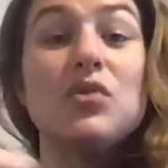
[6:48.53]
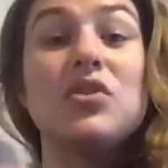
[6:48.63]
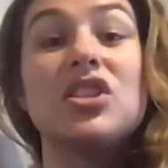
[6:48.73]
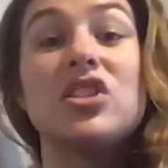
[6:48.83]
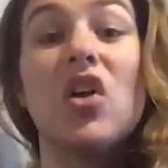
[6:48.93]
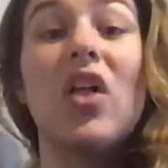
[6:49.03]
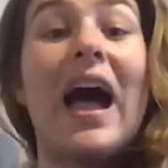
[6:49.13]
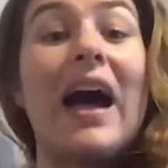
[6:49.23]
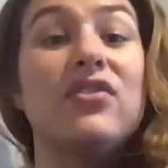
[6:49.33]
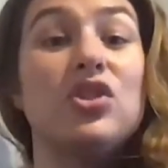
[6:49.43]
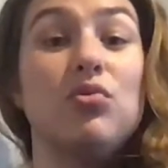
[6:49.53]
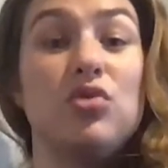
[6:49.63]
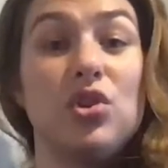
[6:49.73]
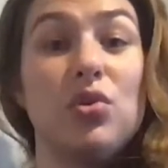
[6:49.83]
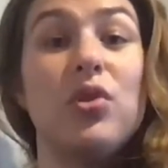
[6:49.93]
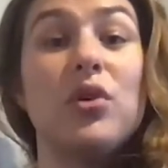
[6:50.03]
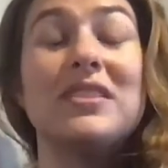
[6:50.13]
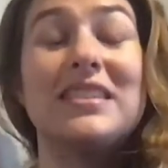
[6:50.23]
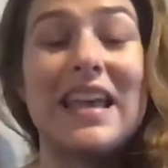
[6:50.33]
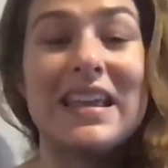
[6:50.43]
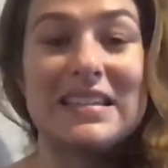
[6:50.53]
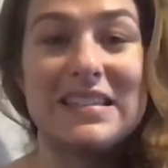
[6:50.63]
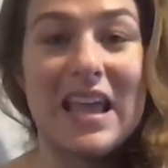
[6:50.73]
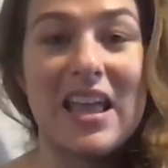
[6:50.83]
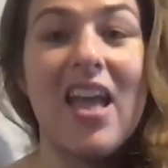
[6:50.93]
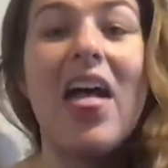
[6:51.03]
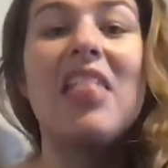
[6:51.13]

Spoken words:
You still have to do those day-to-day